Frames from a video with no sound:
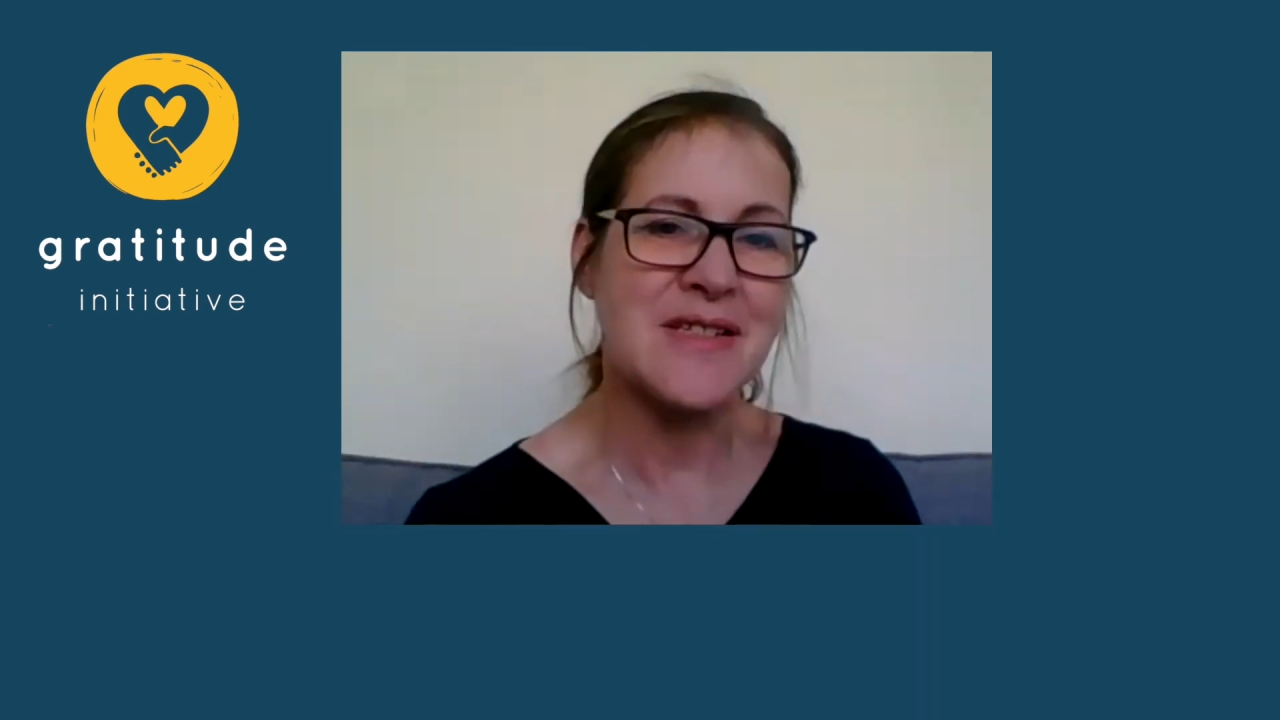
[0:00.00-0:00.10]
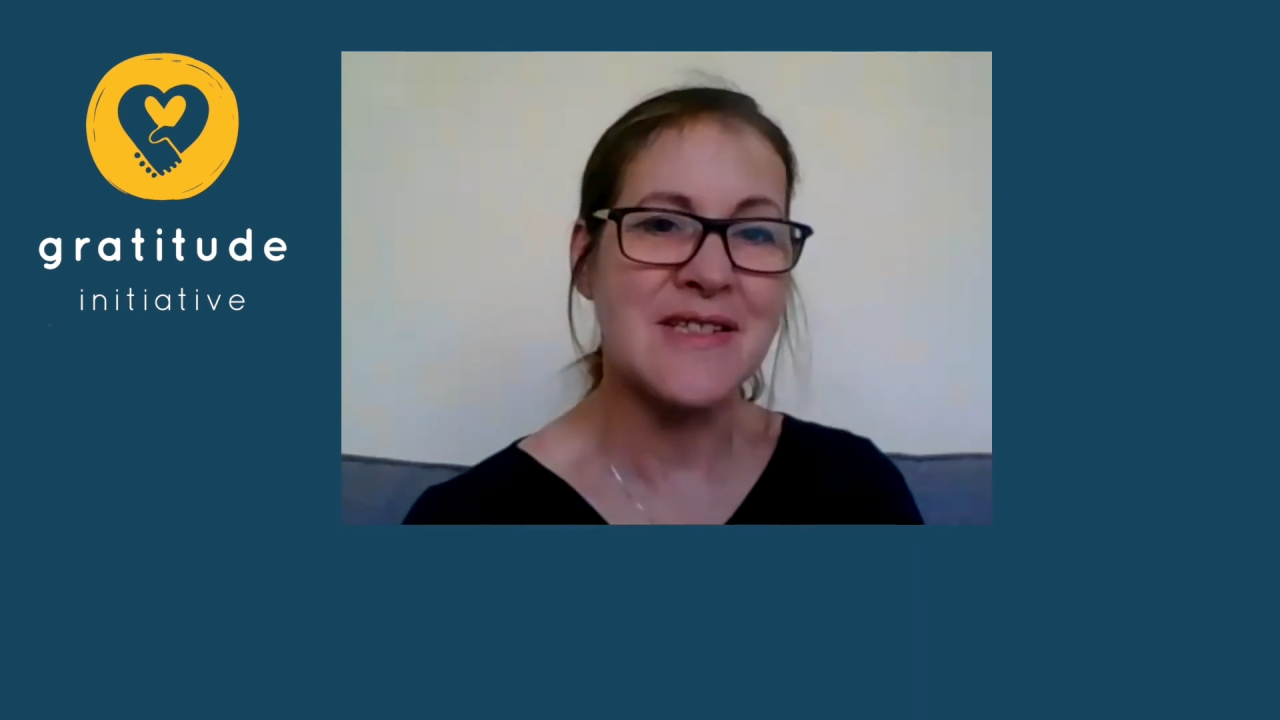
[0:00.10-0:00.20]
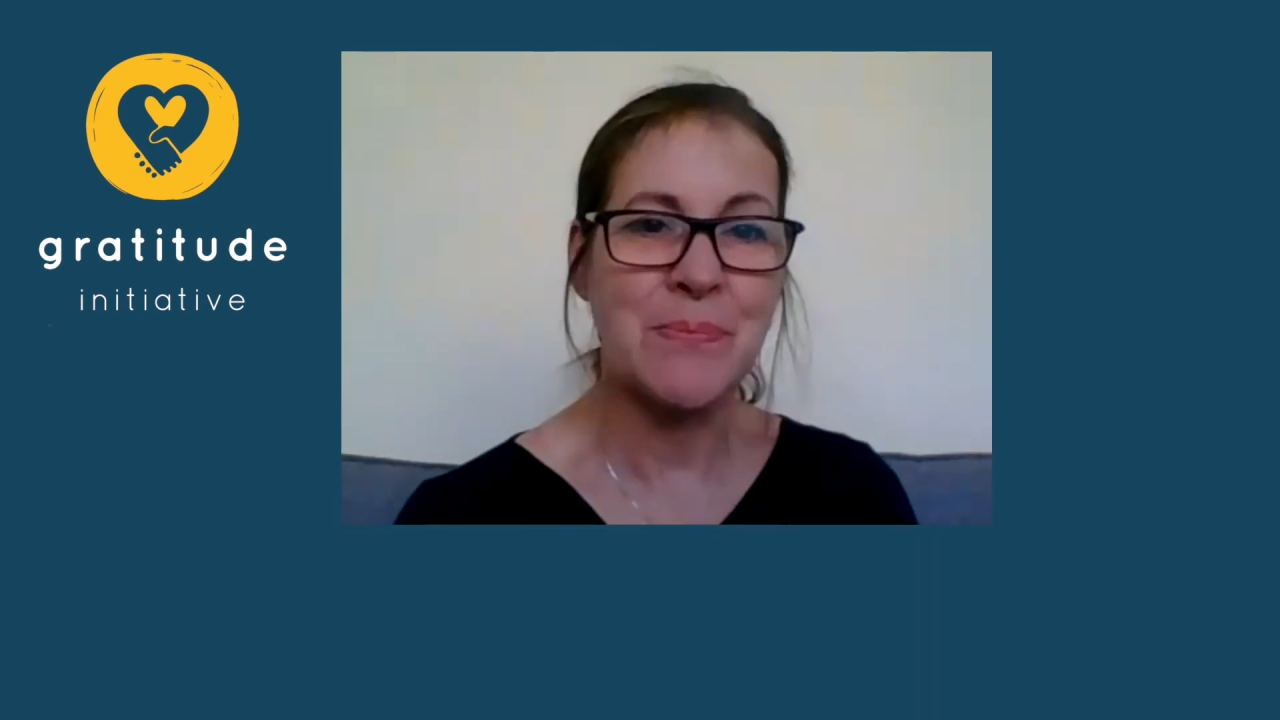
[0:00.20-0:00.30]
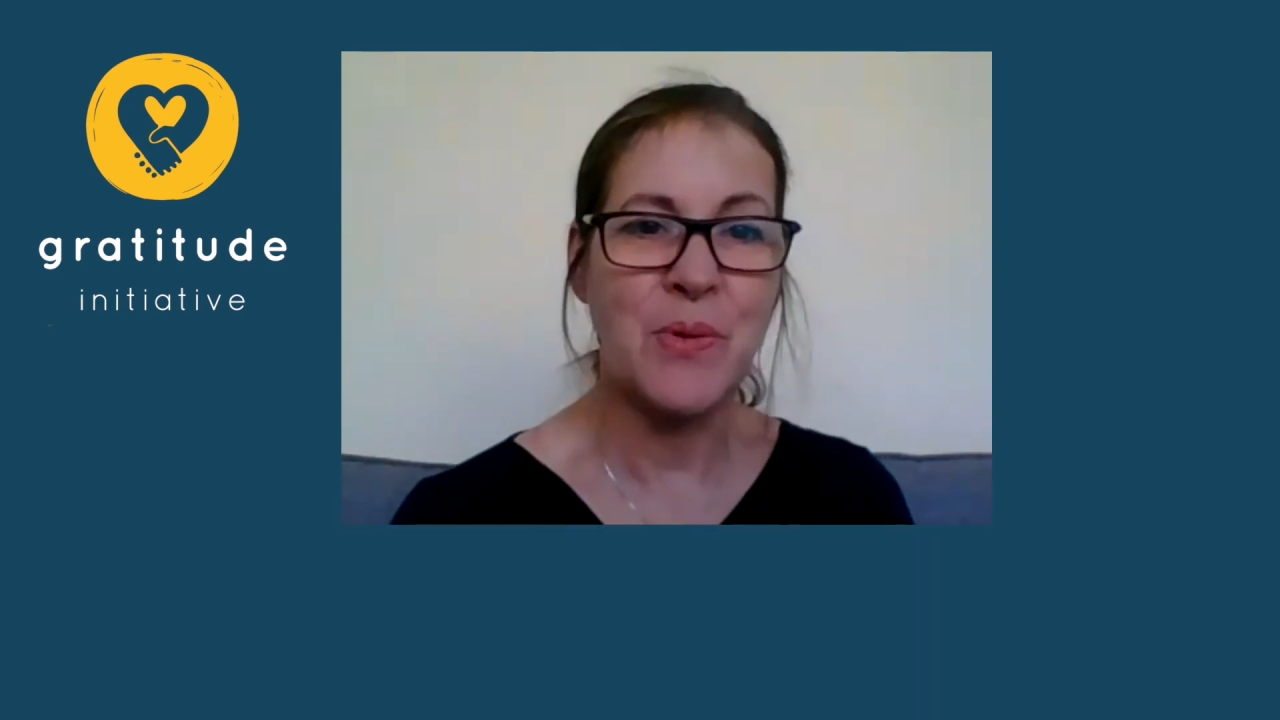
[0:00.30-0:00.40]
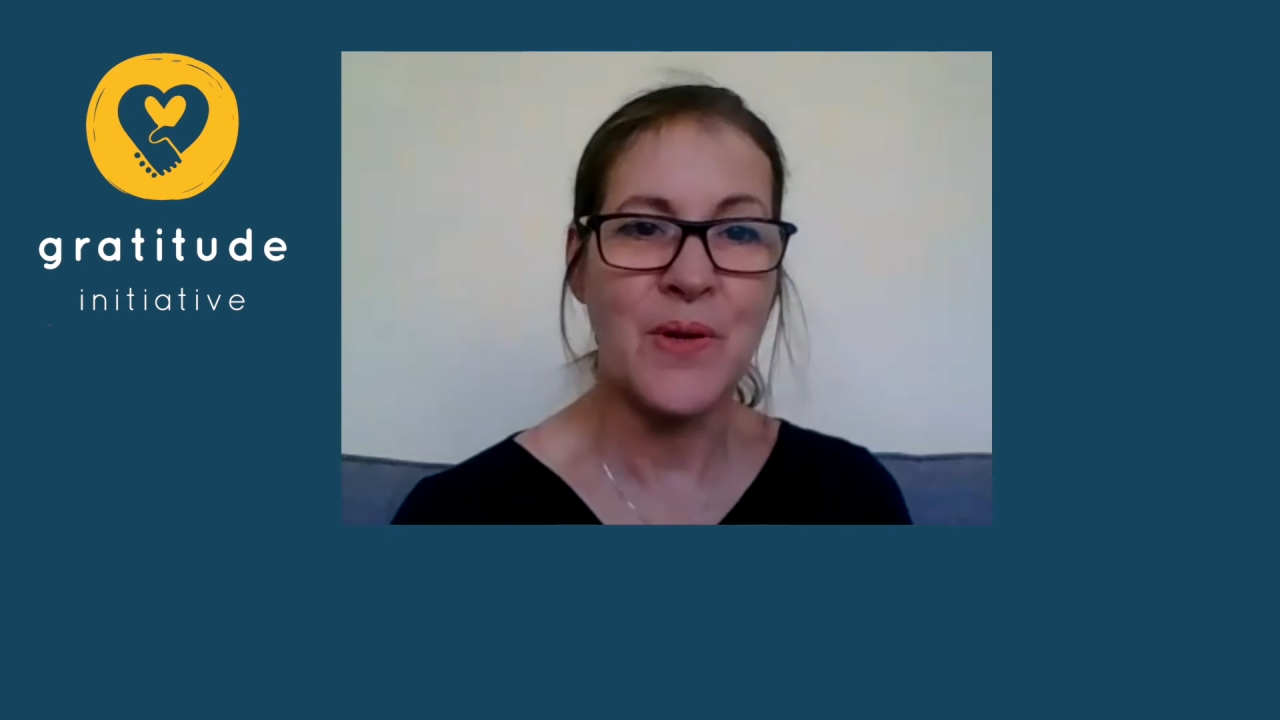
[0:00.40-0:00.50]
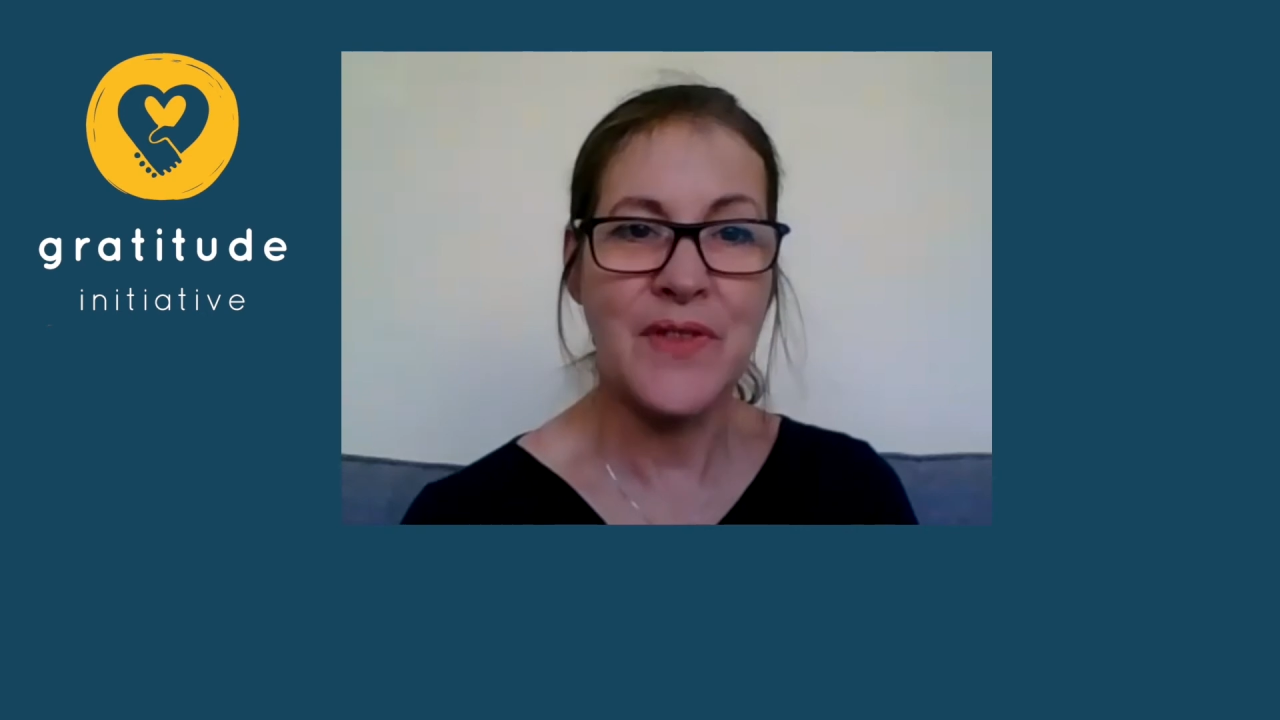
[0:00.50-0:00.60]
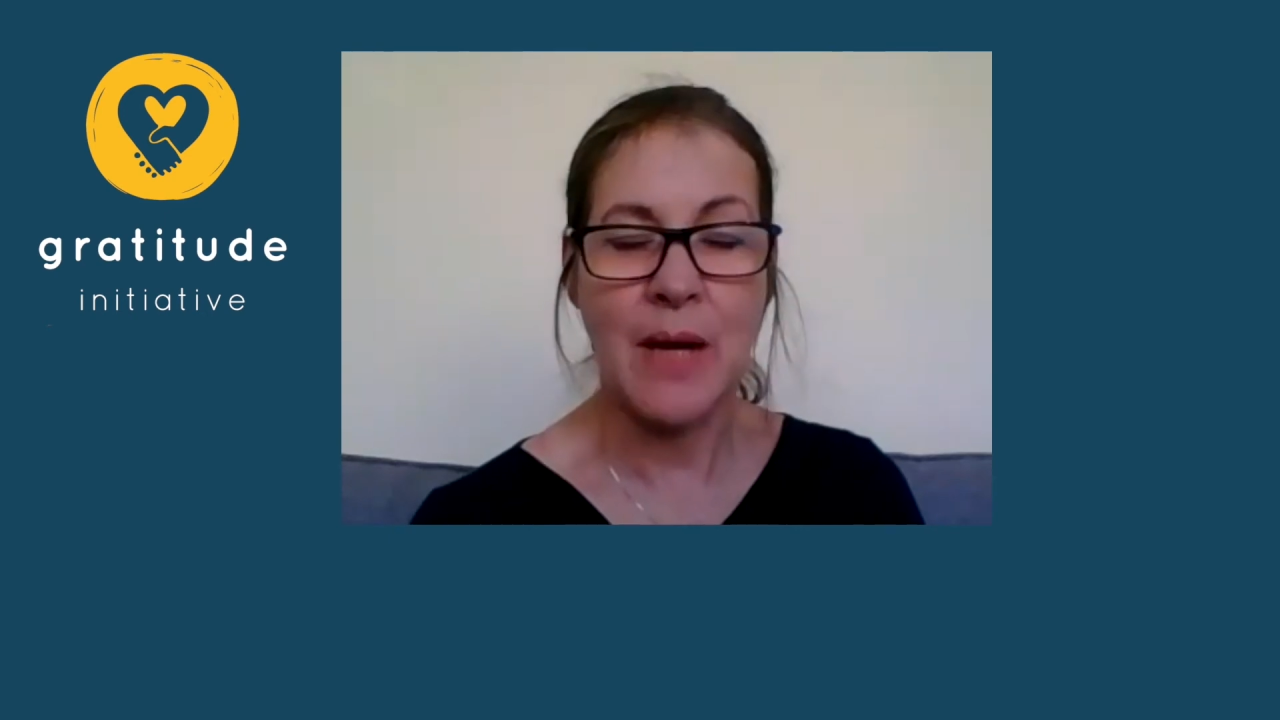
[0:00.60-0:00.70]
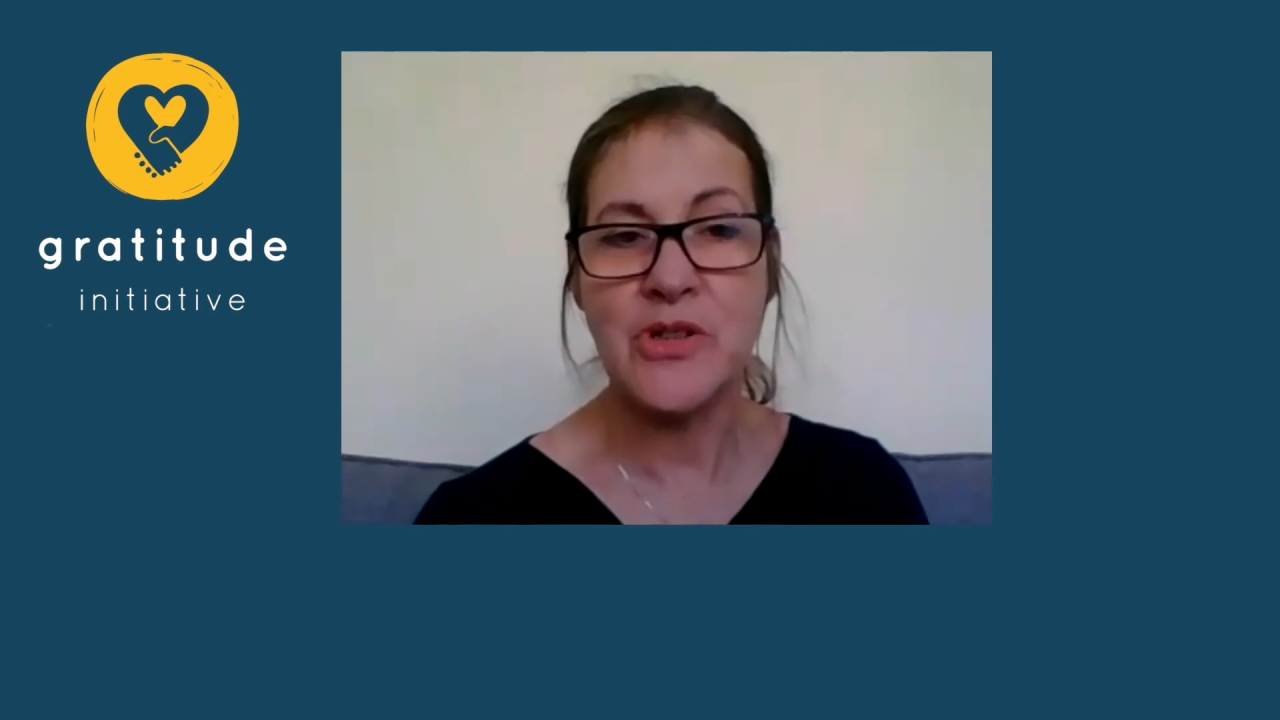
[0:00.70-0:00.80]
to support that,